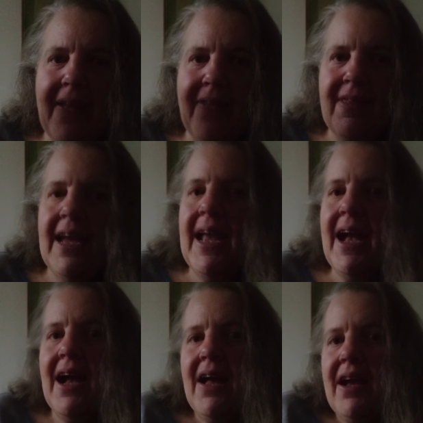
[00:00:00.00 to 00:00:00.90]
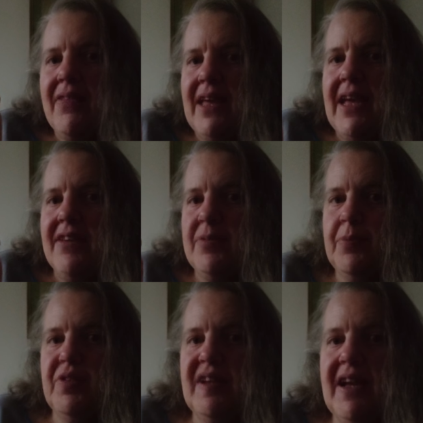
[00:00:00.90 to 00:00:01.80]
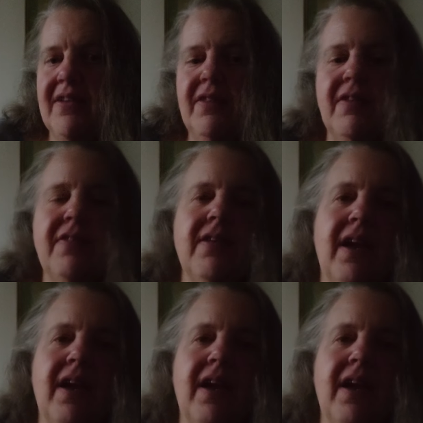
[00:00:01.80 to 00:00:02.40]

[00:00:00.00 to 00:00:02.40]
they are there to protect us.